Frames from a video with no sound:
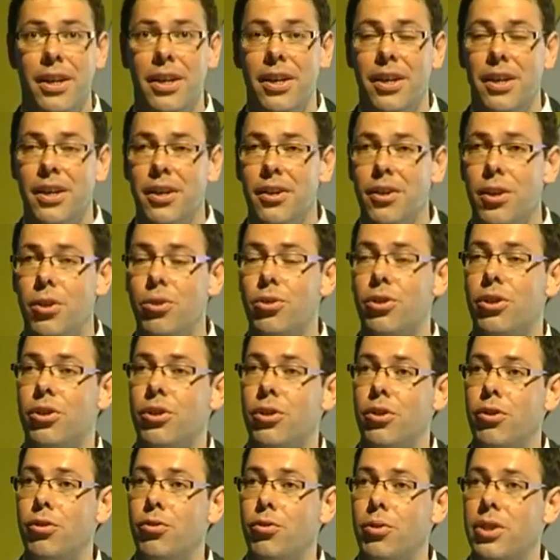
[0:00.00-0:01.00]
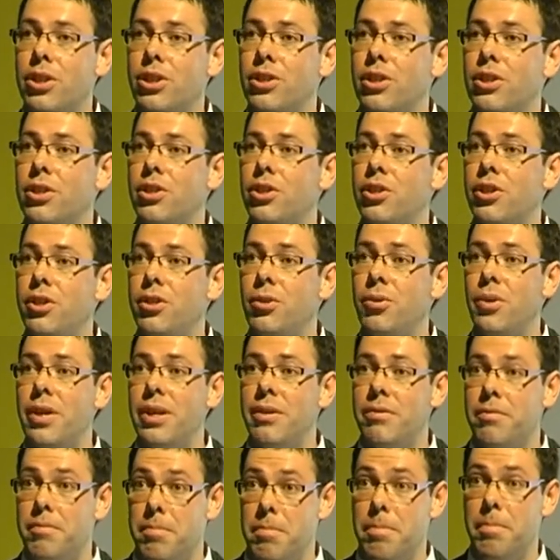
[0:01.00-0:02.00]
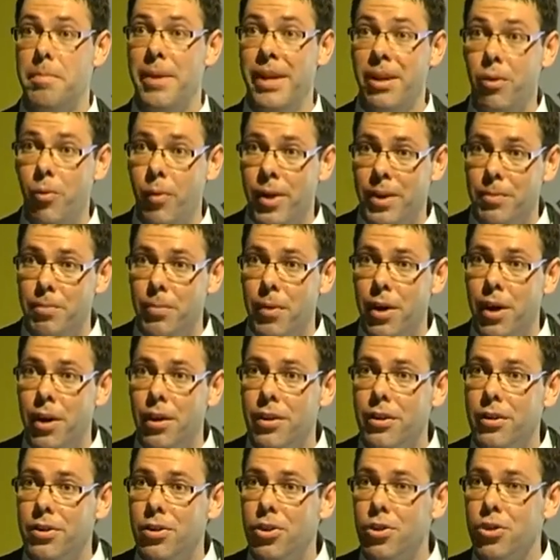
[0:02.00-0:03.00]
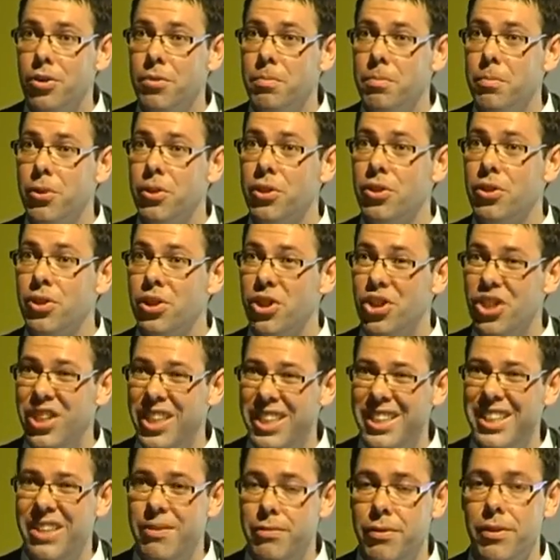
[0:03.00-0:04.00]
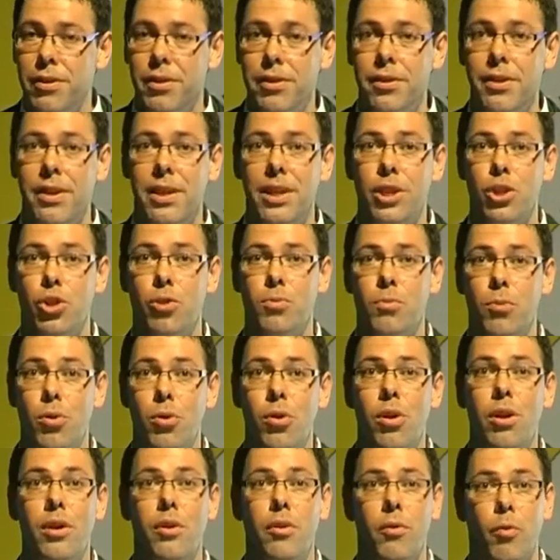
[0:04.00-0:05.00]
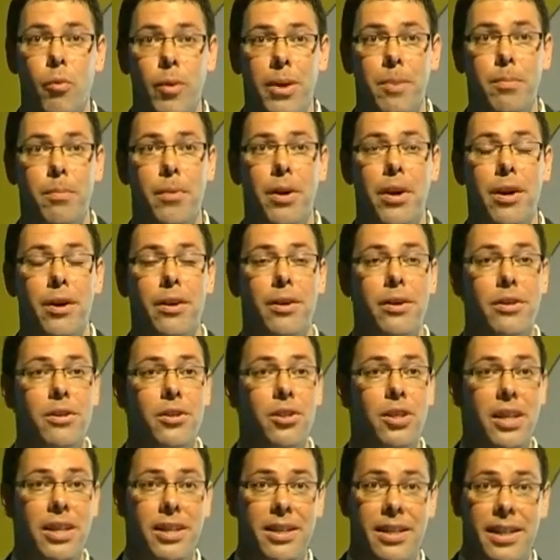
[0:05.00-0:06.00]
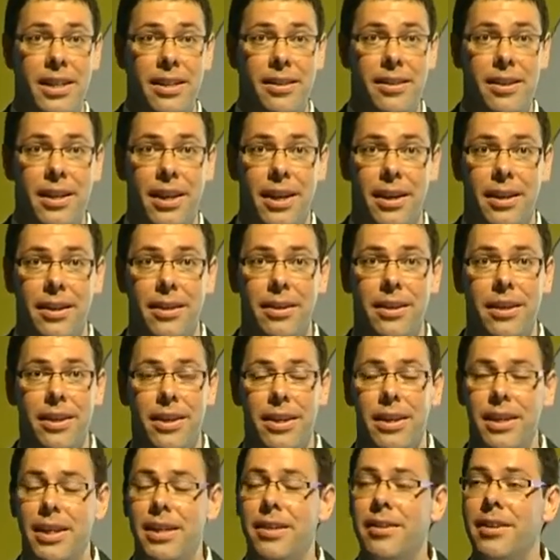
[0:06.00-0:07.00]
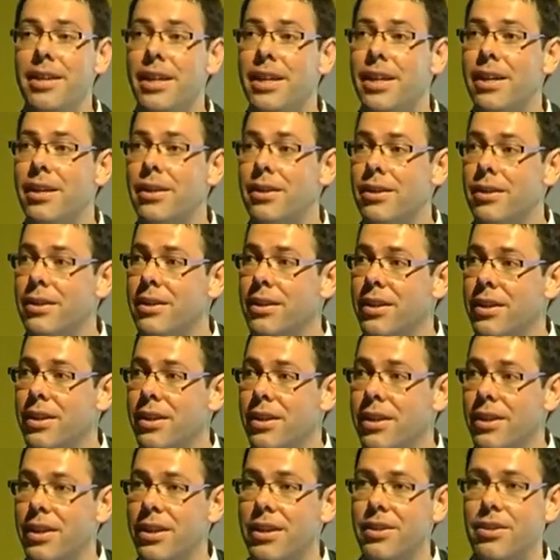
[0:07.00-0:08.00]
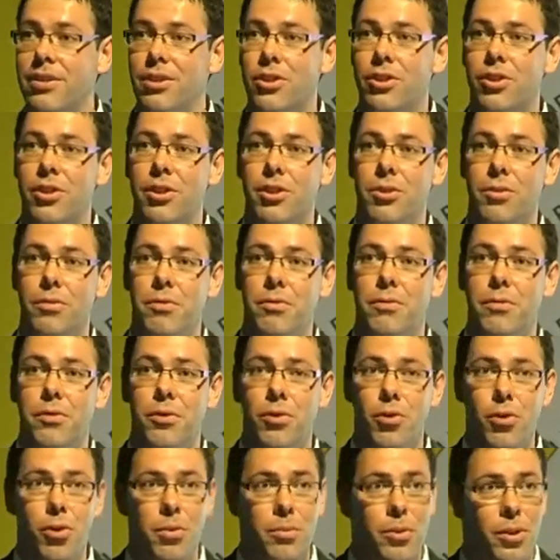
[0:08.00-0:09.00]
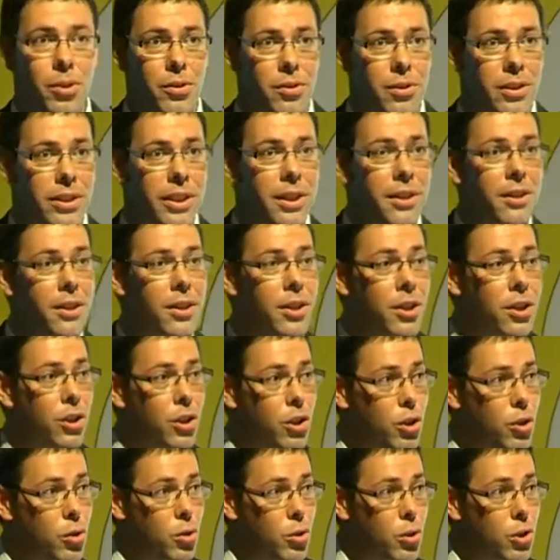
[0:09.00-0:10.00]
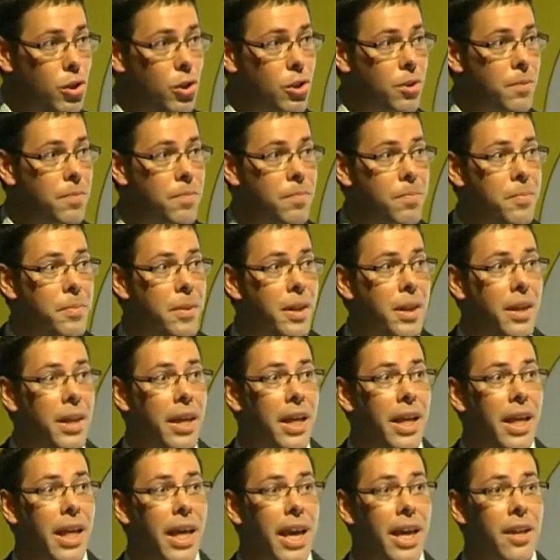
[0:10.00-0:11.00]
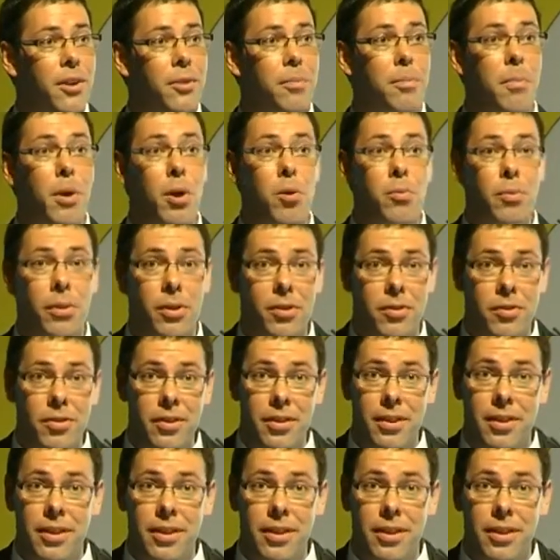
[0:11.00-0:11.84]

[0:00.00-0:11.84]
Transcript: those are countries that still have big wet markets, but significantly smaller wet markets than in India. In India, it is still phenomenally huge. And the moment